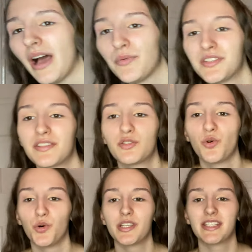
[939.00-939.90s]
was
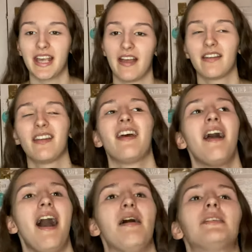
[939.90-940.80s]
so skint.
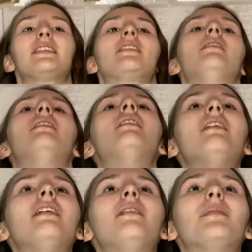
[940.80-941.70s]
I was like,
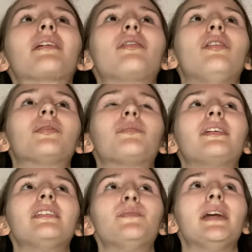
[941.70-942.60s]
oh my god,
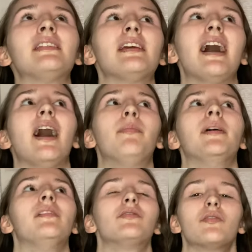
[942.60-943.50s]
please payday
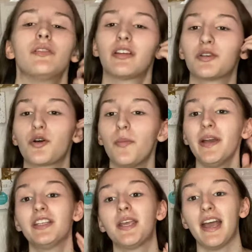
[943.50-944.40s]
happen sooner. So I got
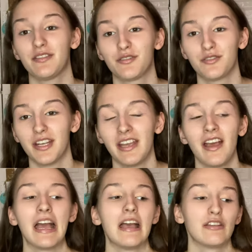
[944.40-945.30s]
paid yesterday.
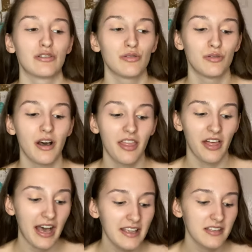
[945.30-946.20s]
So
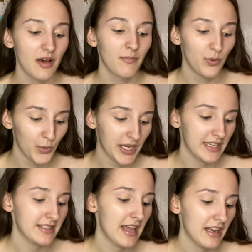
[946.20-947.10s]
that is a
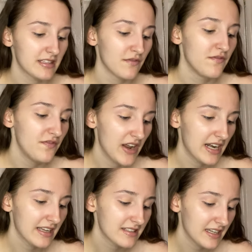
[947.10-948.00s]
bonus and it's a
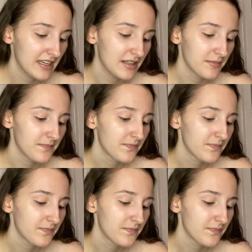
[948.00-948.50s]
very exciting